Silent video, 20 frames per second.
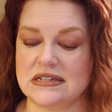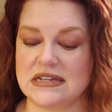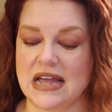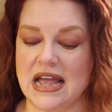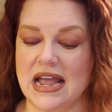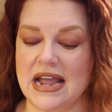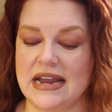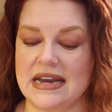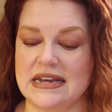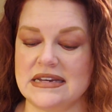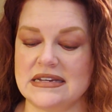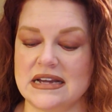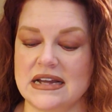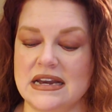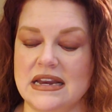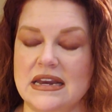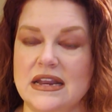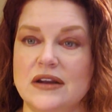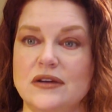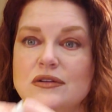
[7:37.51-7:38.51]
tiny
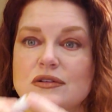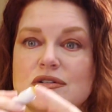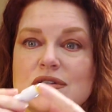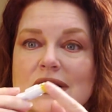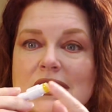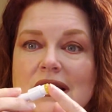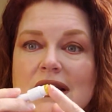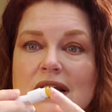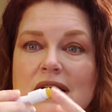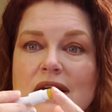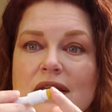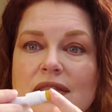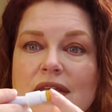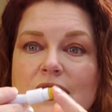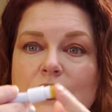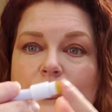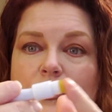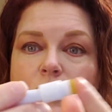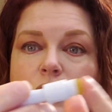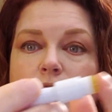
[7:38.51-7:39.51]
needles. They
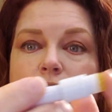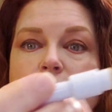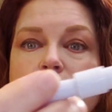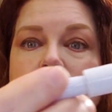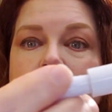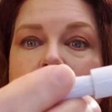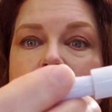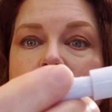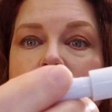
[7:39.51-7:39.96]
don't hurt.